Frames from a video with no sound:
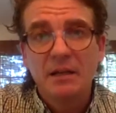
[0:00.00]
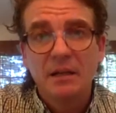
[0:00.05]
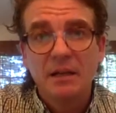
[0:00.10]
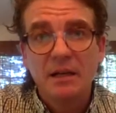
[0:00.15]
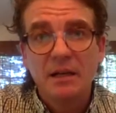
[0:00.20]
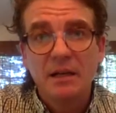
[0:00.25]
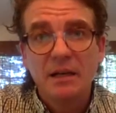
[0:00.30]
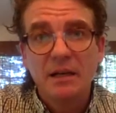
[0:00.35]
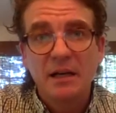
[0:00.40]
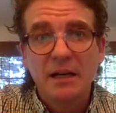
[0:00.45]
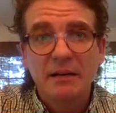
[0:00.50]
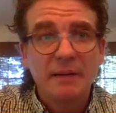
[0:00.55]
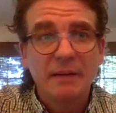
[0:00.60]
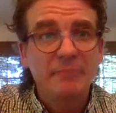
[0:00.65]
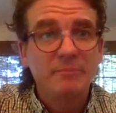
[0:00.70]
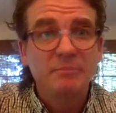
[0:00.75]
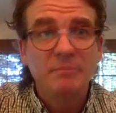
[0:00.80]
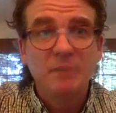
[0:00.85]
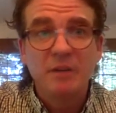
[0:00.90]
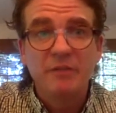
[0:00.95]

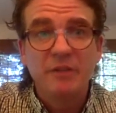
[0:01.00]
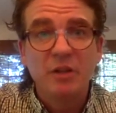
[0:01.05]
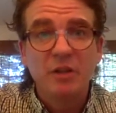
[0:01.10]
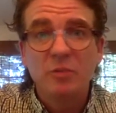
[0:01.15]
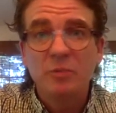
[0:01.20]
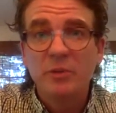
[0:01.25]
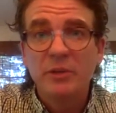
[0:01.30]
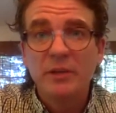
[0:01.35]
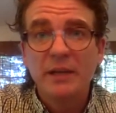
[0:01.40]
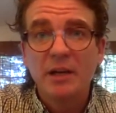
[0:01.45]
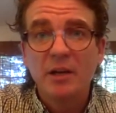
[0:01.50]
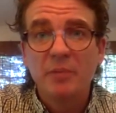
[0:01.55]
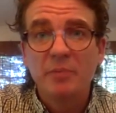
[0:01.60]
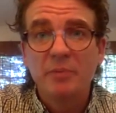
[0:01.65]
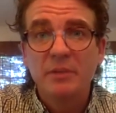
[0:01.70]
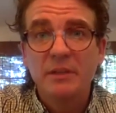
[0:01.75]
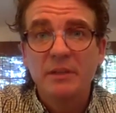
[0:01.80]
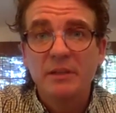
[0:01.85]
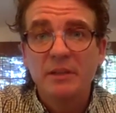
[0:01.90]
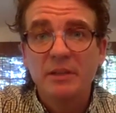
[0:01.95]
I'm available to help
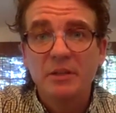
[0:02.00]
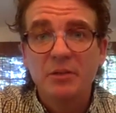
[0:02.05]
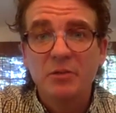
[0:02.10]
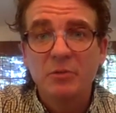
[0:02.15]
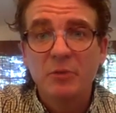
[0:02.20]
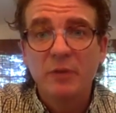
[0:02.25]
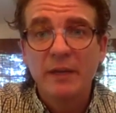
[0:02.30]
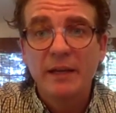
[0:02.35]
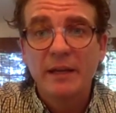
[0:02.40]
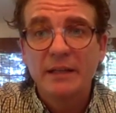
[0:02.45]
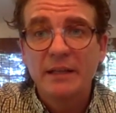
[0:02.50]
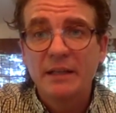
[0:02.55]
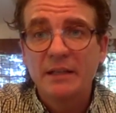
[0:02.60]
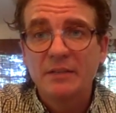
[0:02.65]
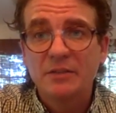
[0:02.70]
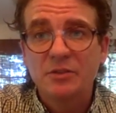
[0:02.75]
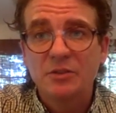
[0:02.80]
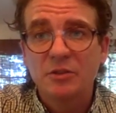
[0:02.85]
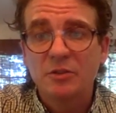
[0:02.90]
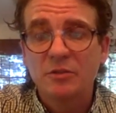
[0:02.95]
in any other way I
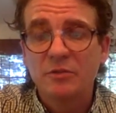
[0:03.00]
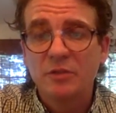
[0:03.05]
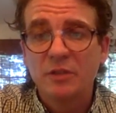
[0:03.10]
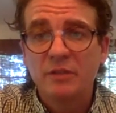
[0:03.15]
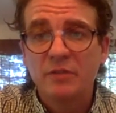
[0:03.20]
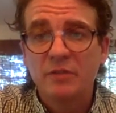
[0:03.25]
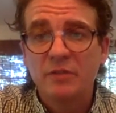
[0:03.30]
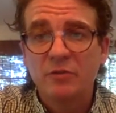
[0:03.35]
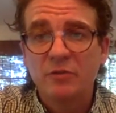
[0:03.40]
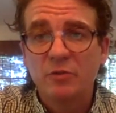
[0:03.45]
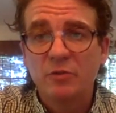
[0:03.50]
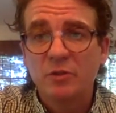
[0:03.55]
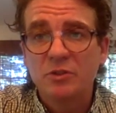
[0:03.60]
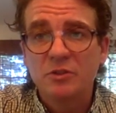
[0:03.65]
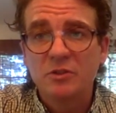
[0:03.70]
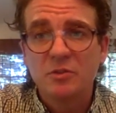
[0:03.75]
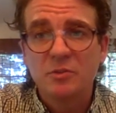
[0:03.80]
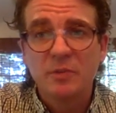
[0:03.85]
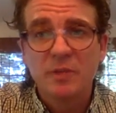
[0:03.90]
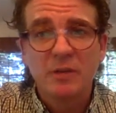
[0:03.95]
can. So if you have
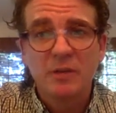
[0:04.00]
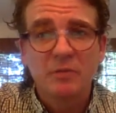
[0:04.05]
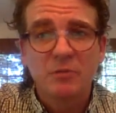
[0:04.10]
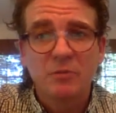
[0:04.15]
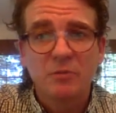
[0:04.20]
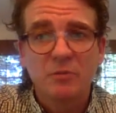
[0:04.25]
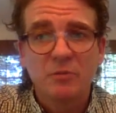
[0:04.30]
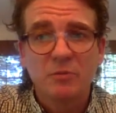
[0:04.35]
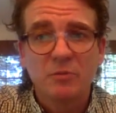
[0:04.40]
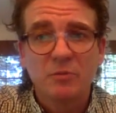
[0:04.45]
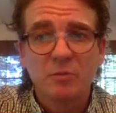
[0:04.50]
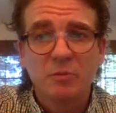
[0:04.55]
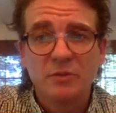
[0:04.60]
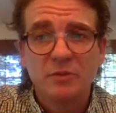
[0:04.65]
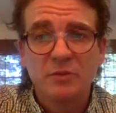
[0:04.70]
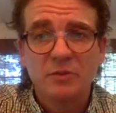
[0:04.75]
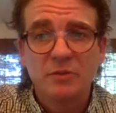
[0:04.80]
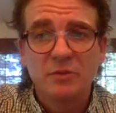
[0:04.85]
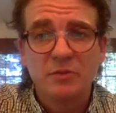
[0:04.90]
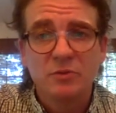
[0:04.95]
questions about
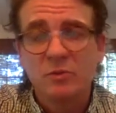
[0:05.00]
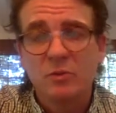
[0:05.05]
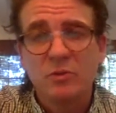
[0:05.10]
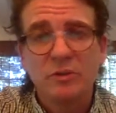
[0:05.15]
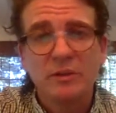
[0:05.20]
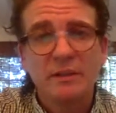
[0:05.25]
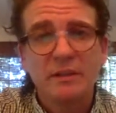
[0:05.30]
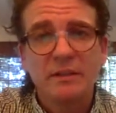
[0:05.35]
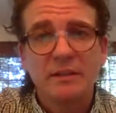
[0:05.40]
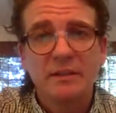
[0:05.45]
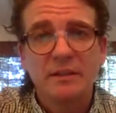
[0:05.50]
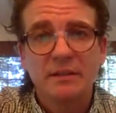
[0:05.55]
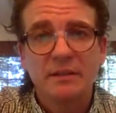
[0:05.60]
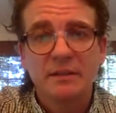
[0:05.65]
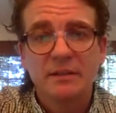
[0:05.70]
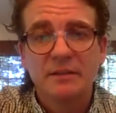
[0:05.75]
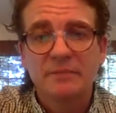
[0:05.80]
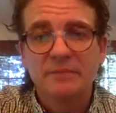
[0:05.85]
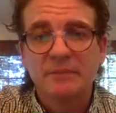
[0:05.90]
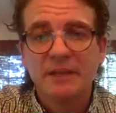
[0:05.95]
enrollment or anything,
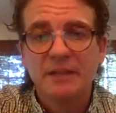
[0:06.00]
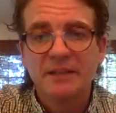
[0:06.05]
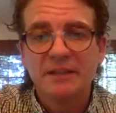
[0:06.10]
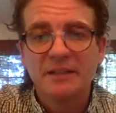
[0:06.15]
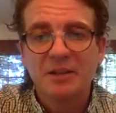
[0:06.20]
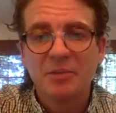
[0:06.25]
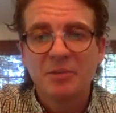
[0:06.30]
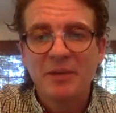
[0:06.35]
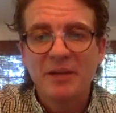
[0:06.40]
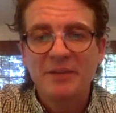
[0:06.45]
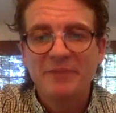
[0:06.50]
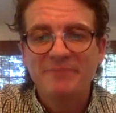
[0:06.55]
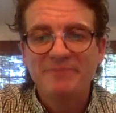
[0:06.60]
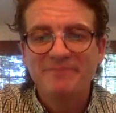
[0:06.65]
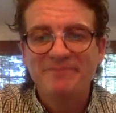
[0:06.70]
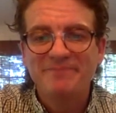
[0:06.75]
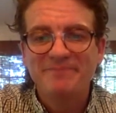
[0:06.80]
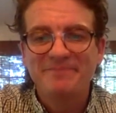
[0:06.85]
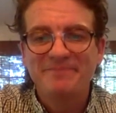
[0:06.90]
I can help out.